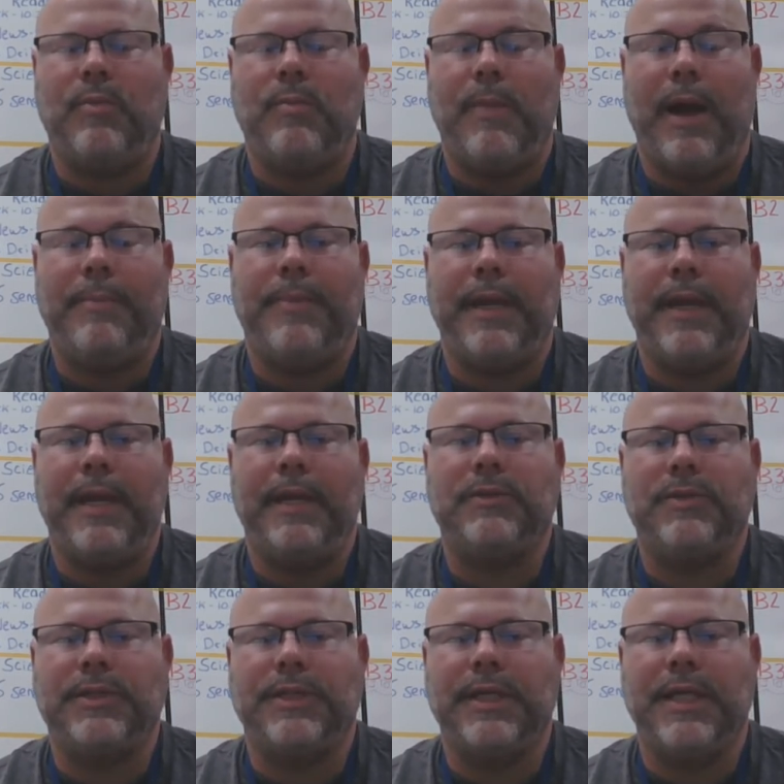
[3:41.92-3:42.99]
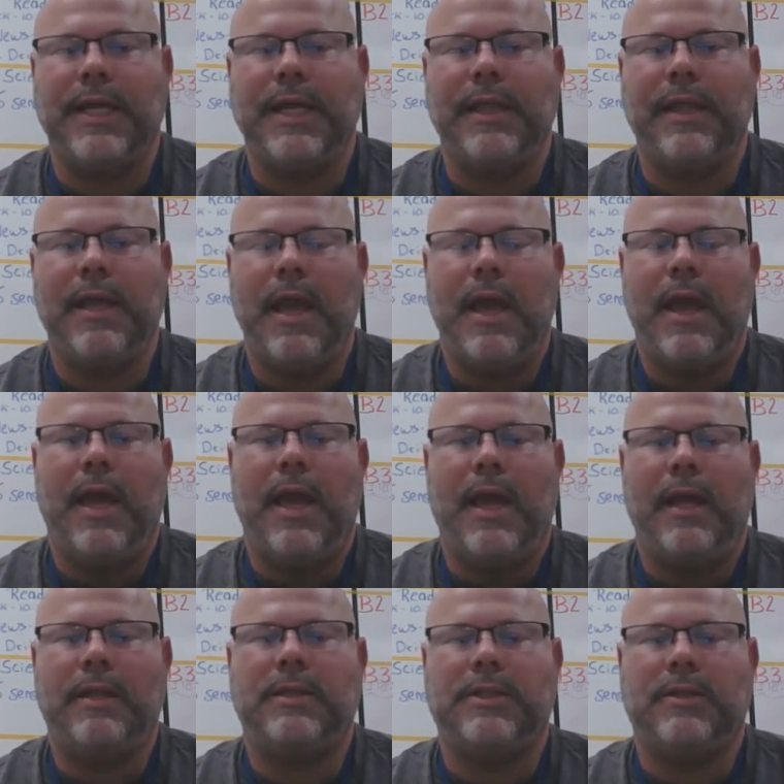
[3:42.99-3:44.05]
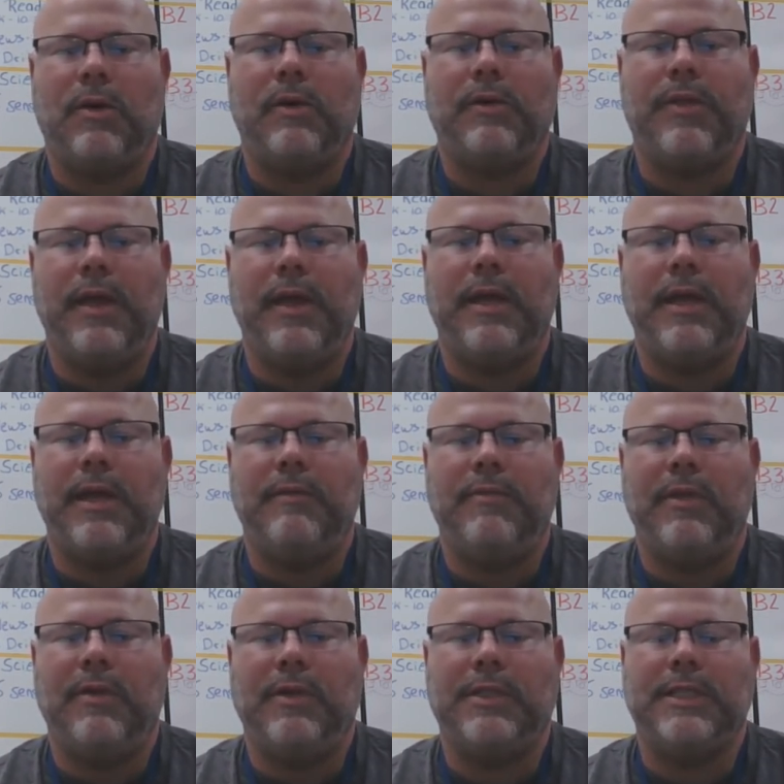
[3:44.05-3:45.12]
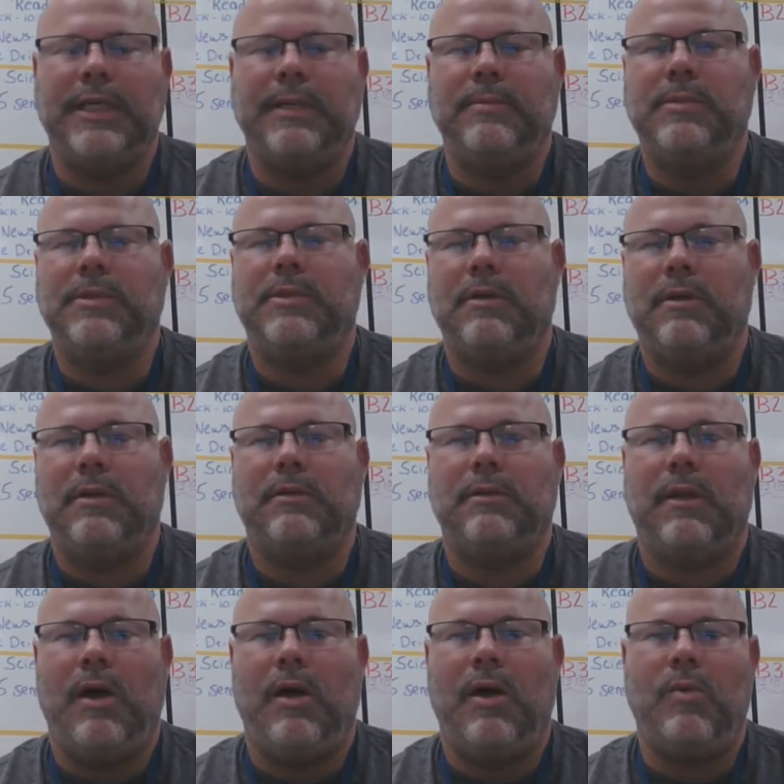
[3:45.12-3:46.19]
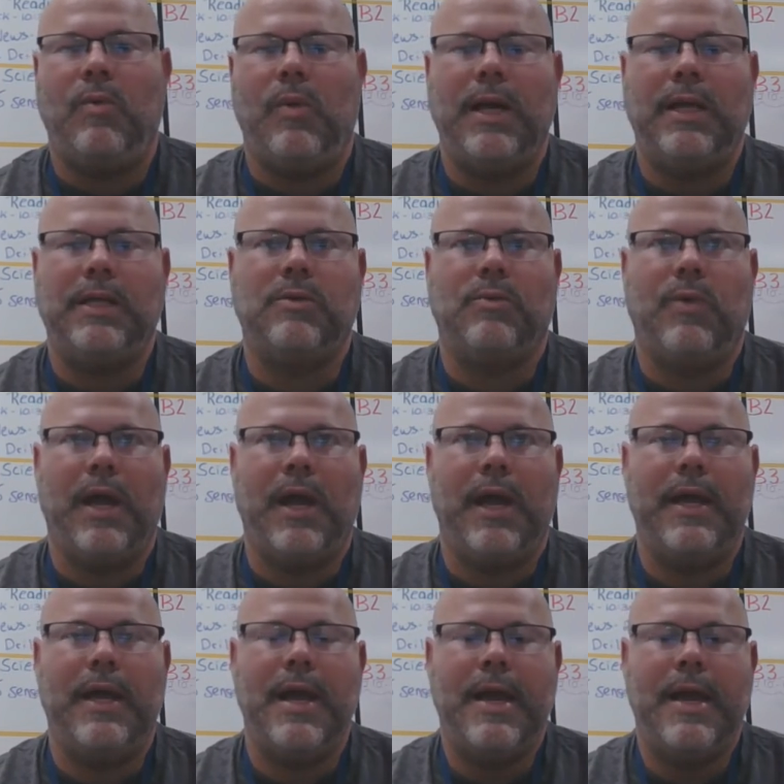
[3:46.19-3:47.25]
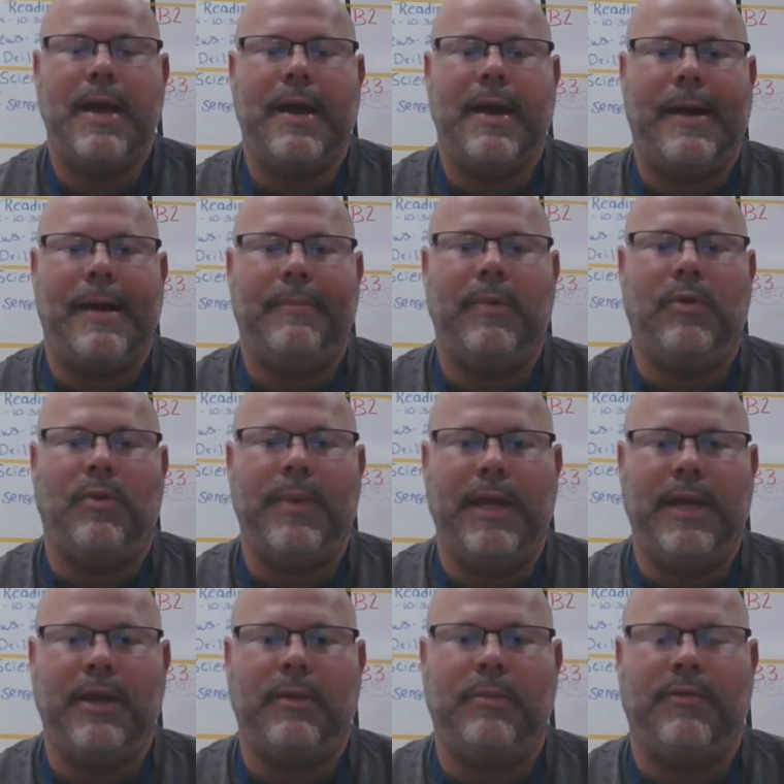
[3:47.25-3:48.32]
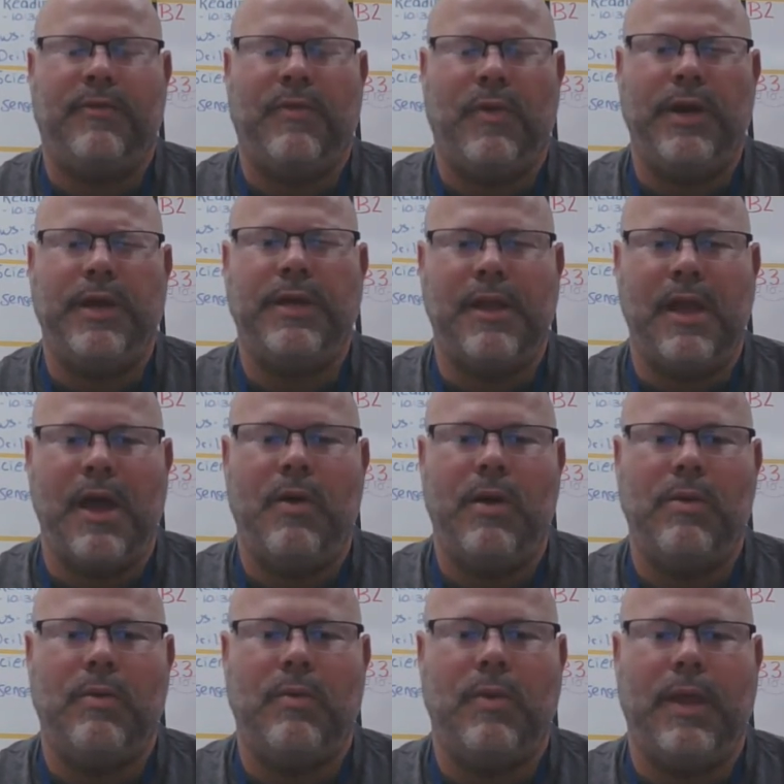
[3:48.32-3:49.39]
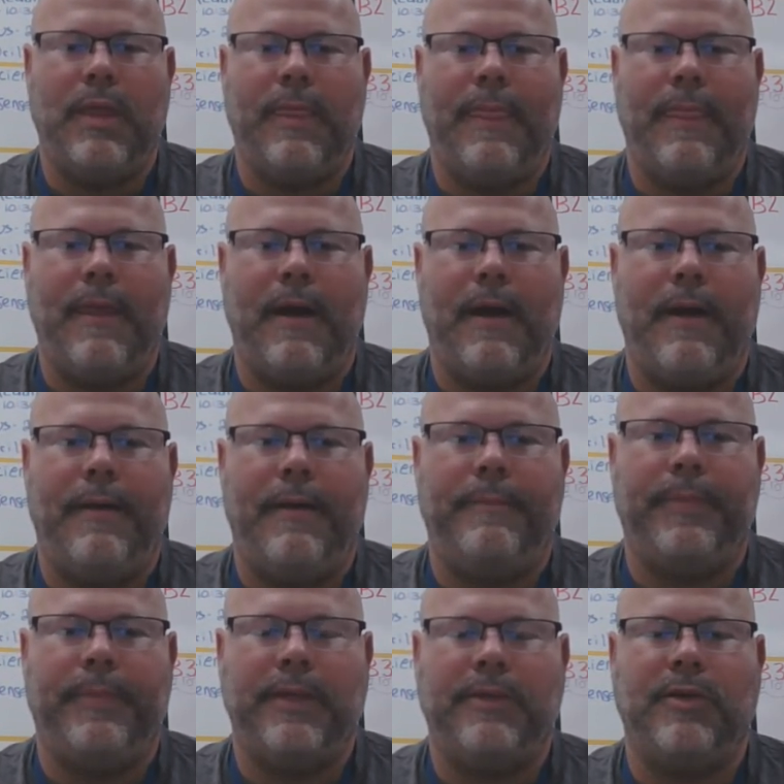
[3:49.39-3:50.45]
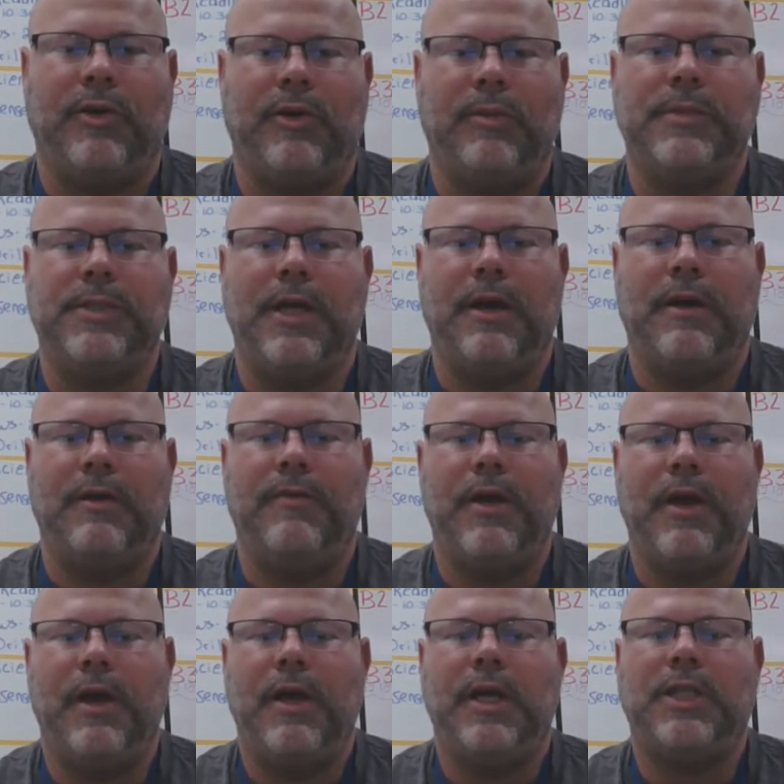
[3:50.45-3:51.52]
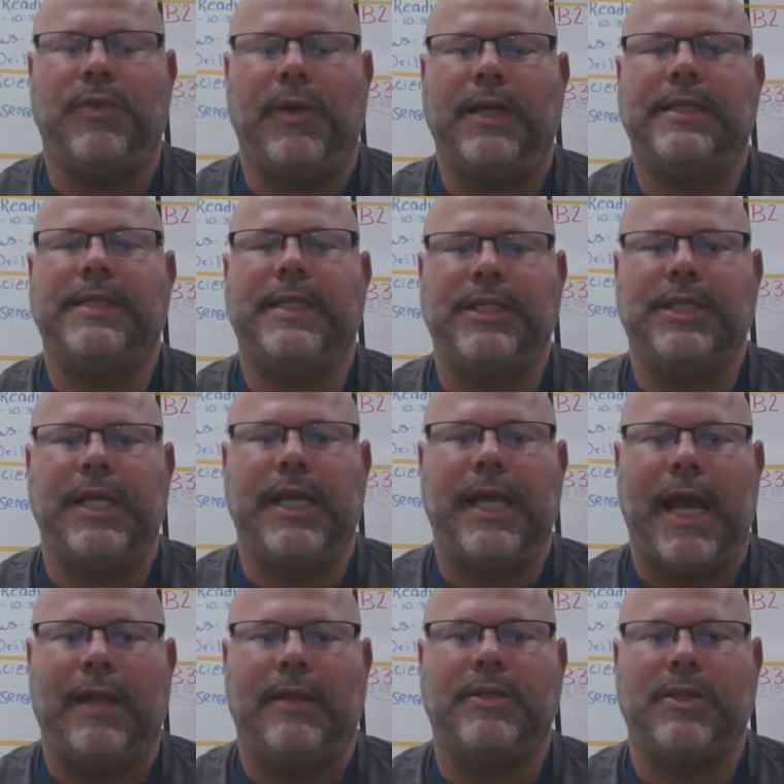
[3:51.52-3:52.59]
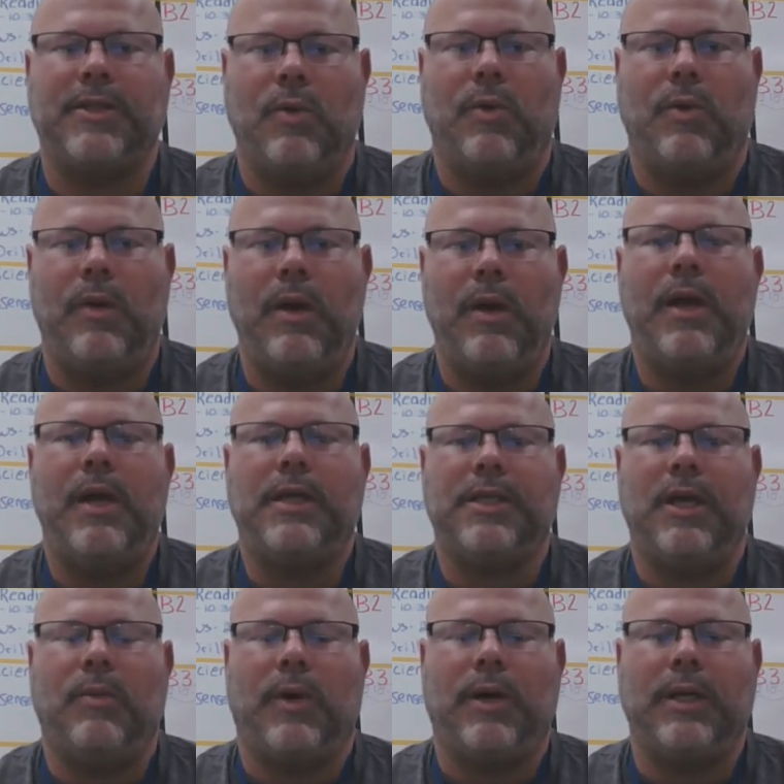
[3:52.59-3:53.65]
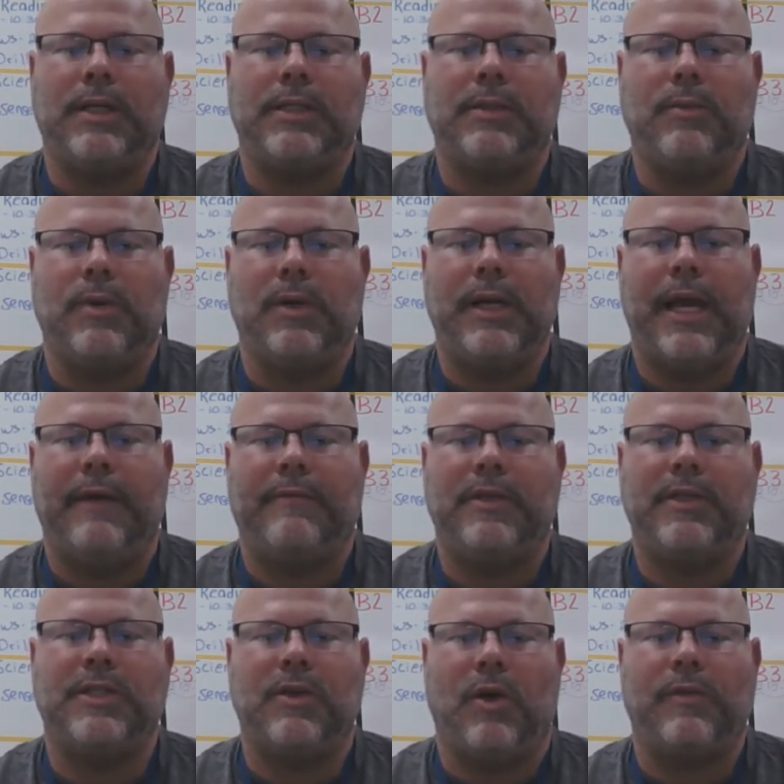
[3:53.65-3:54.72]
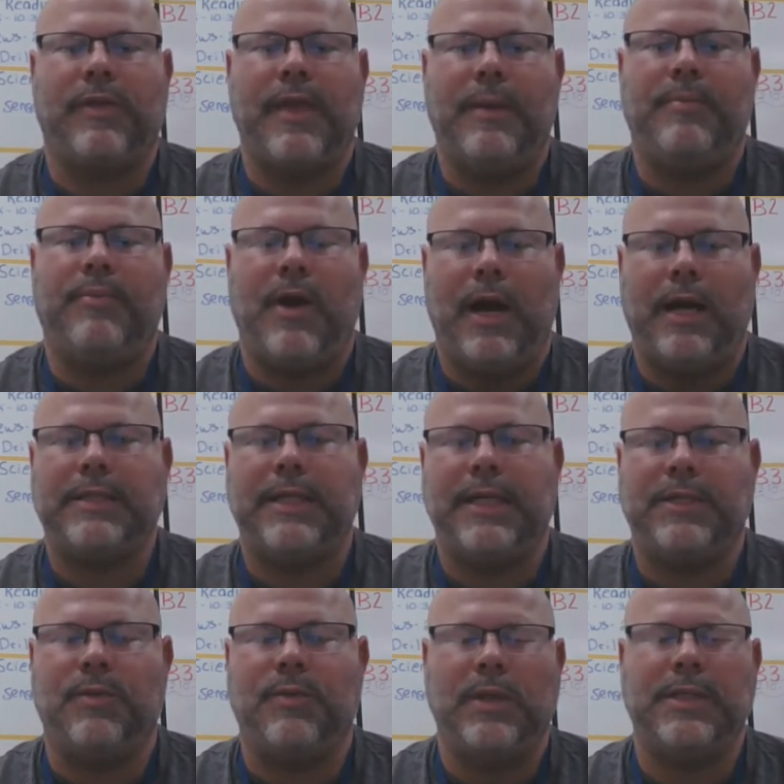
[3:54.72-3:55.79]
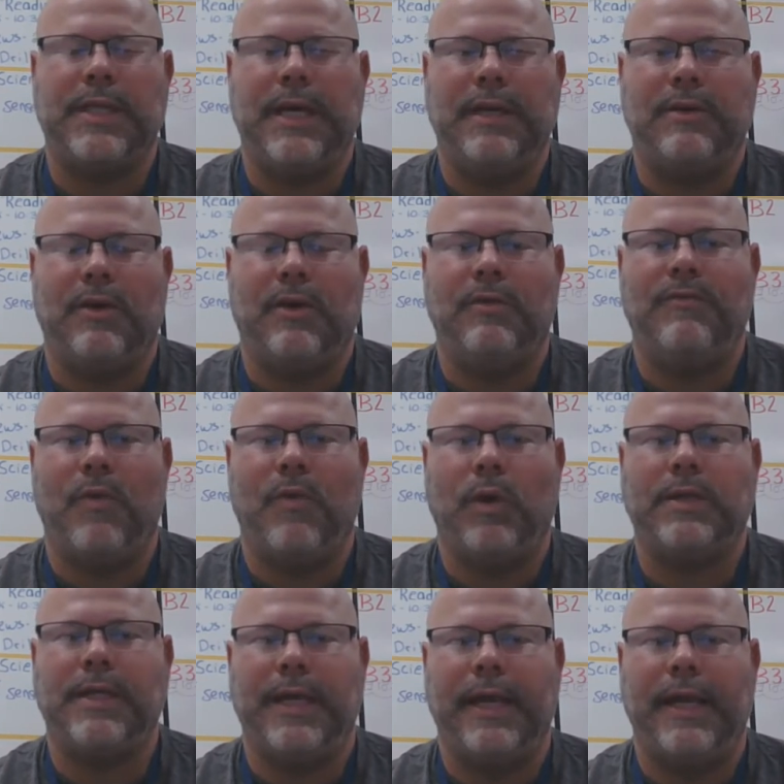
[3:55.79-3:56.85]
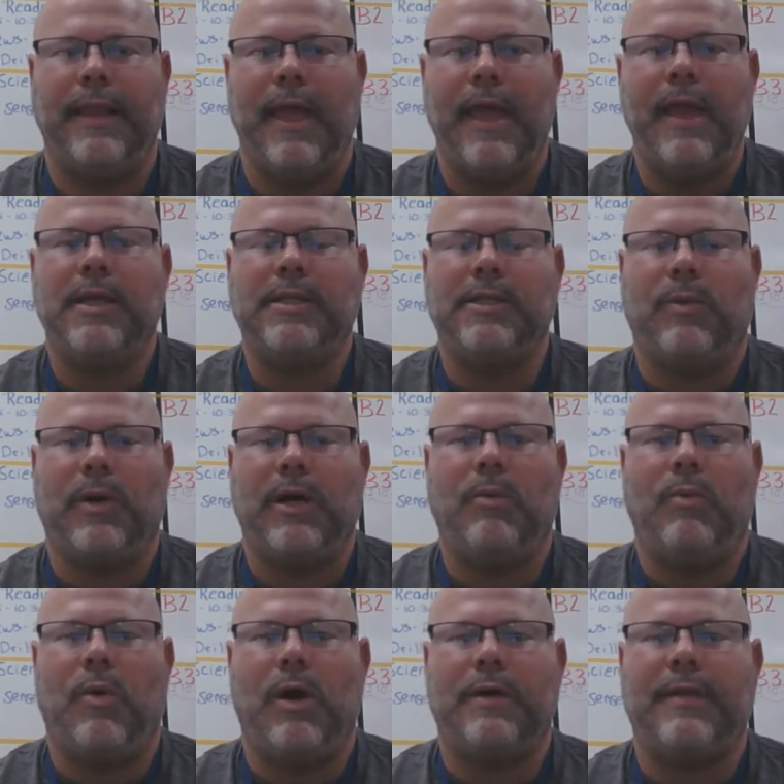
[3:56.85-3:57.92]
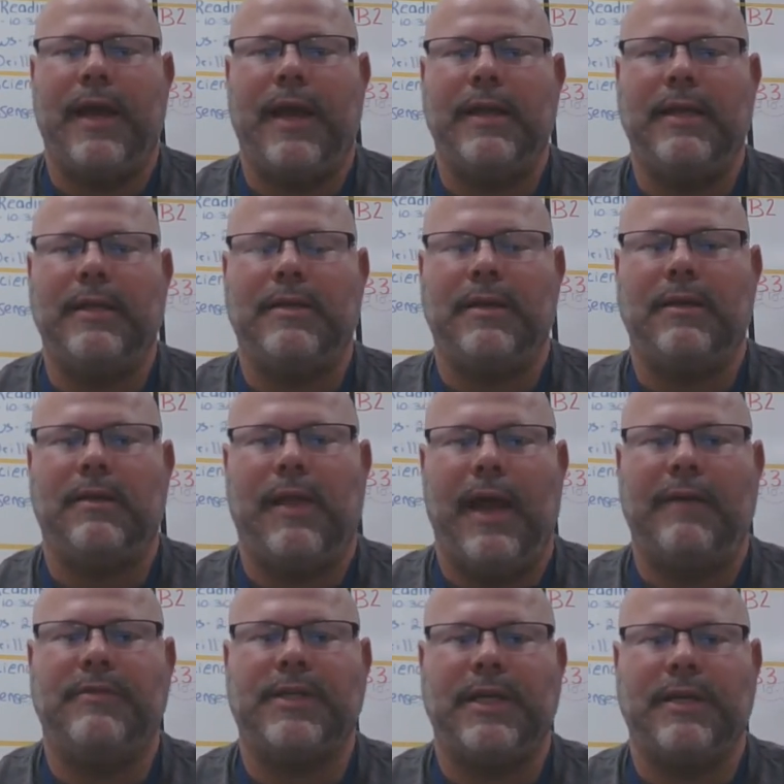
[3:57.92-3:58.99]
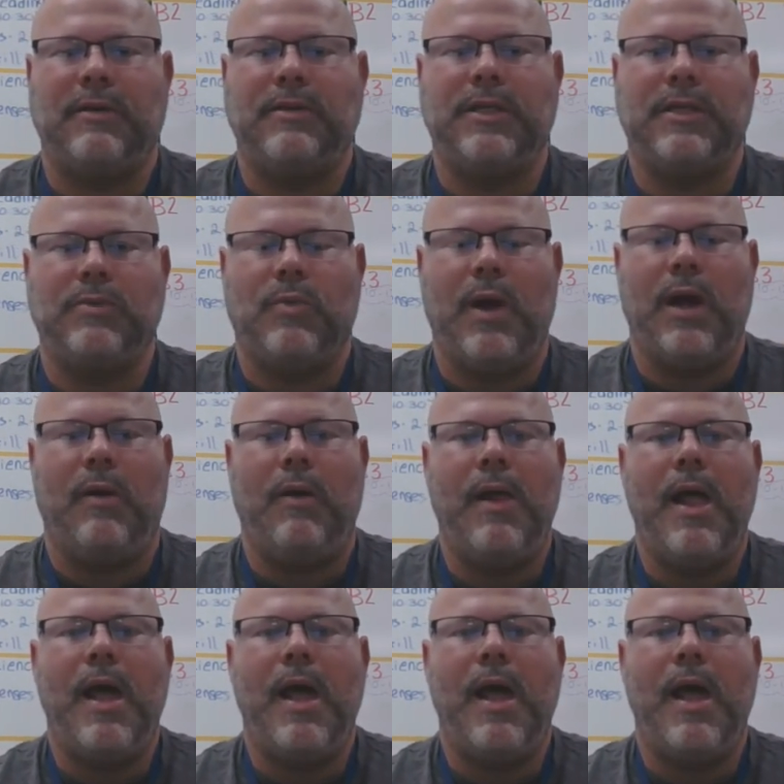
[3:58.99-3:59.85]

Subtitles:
might be interested in, and start thinking, even though it seems long ways away, it will be here before you know it when, in terms of transitioning out of school. So we'll have to start that process once they turn 14. So we're going to work that into life skills as well.